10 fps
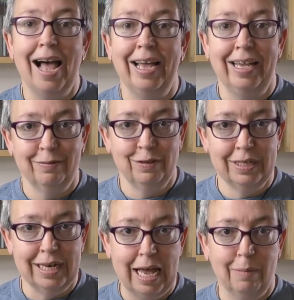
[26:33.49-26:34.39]
I have
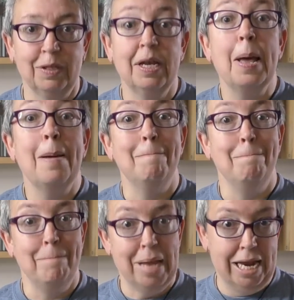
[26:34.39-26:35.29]
snapped
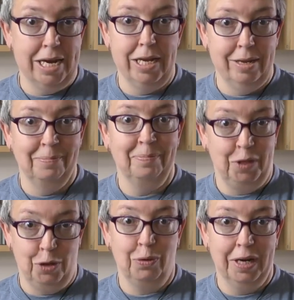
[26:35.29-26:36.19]
many
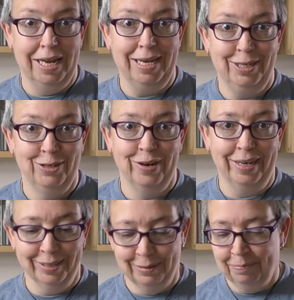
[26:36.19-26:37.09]
ukulele
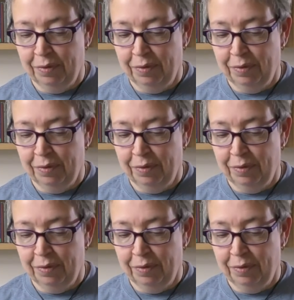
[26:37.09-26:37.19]
strings.